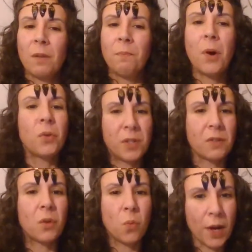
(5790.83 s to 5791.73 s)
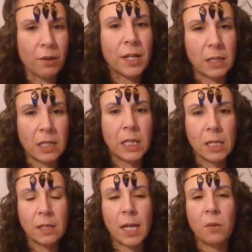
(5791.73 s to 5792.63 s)
potent
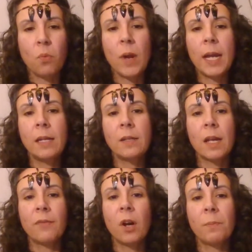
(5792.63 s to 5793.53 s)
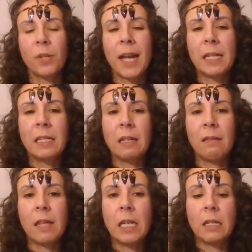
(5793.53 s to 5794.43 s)
awarenesses and ways of comprehending
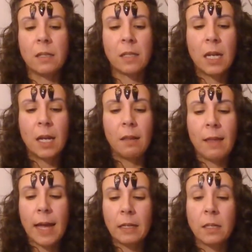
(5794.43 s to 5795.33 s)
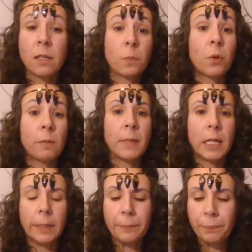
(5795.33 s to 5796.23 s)
things that can support many.